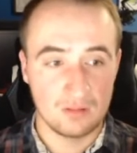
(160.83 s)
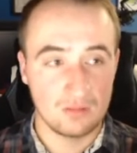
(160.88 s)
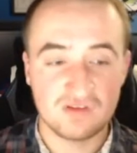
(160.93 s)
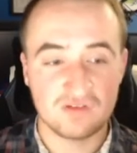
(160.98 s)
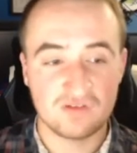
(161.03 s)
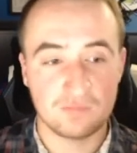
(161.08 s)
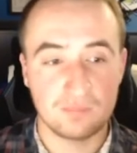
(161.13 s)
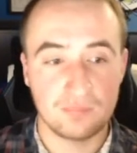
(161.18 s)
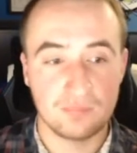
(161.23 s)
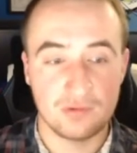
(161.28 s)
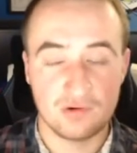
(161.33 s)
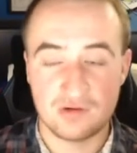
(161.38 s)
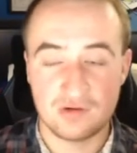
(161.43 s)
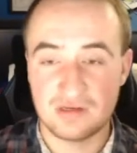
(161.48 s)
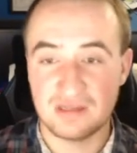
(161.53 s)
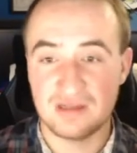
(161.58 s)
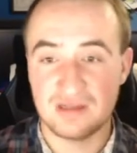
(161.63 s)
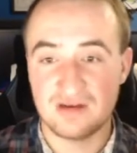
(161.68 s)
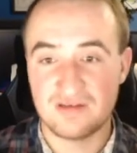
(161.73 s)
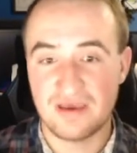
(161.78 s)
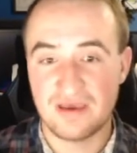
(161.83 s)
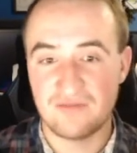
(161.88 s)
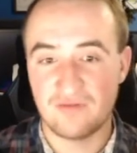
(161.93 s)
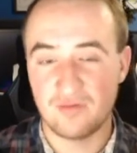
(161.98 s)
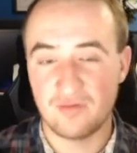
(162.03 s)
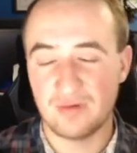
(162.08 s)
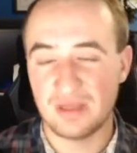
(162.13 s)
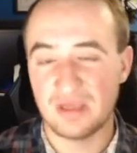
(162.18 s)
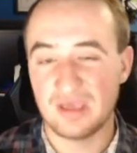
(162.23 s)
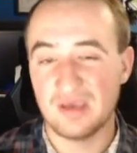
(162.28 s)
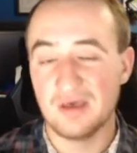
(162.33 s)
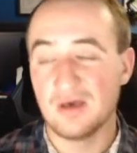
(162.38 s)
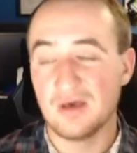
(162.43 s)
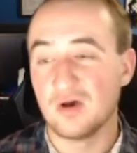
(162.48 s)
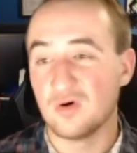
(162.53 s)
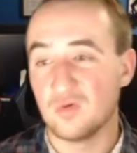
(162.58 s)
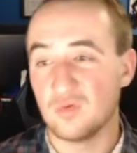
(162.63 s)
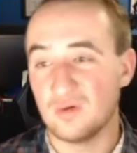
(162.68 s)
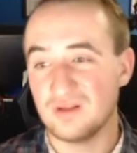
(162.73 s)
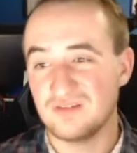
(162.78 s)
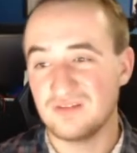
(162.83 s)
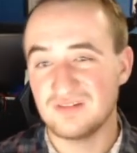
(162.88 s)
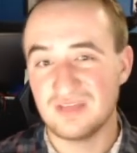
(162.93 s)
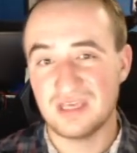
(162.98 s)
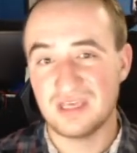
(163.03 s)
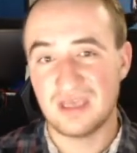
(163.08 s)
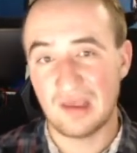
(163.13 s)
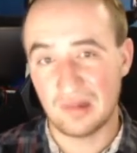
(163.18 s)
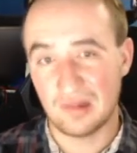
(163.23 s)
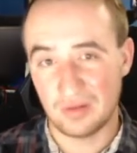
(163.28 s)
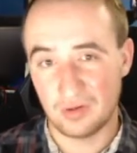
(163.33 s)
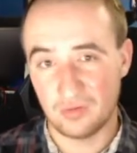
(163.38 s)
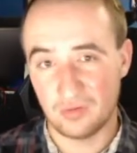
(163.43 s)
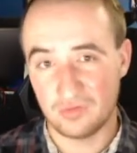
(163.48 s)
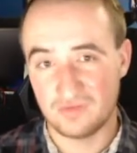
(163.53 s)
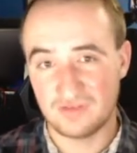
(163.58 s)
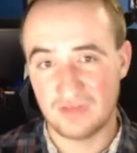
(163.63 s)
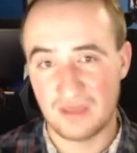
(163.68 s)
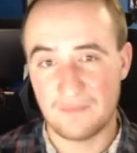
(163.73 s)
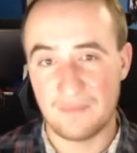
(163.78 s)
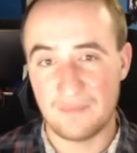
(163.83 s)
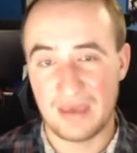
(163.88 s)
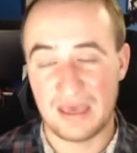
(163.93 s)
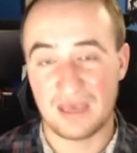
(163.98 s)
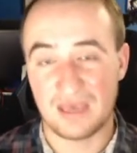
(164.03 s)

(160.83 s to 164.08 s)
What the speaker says: Pertinent to everybody, let's take a little step back.